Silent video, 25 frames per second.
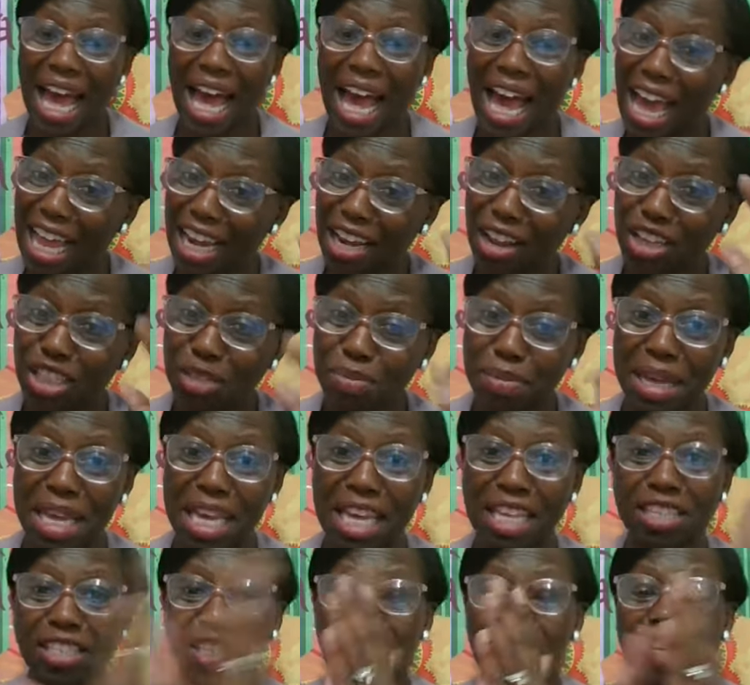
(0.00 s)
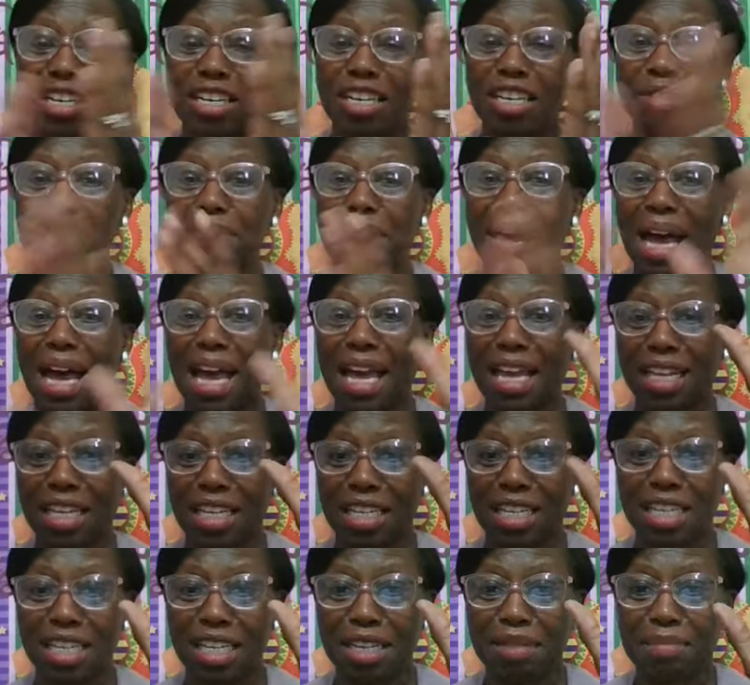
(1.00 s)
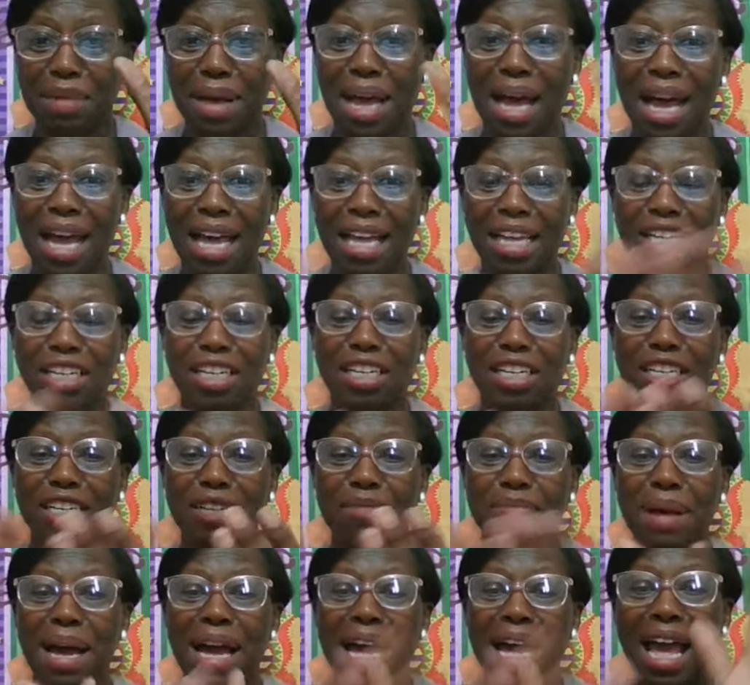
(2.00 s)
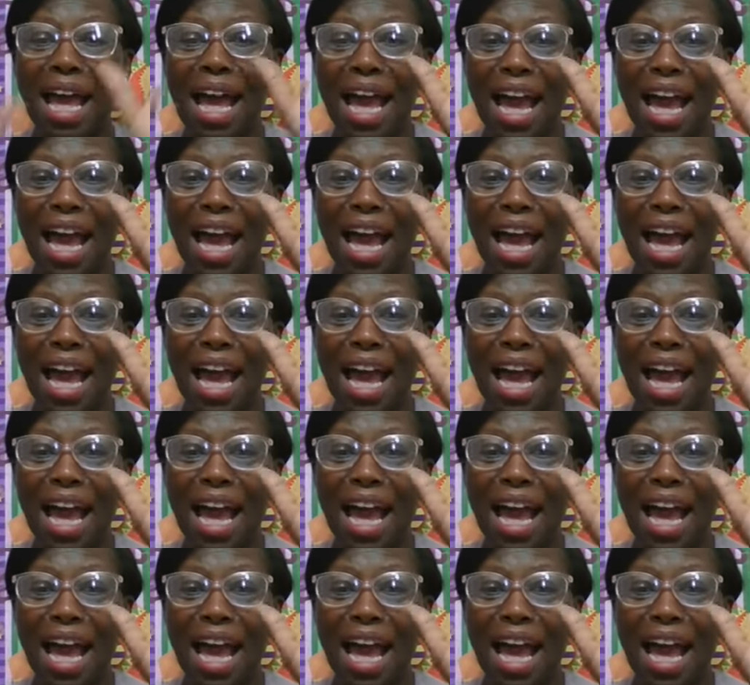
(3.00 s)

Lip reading: Adios means goodbye, goodbye, goodbye.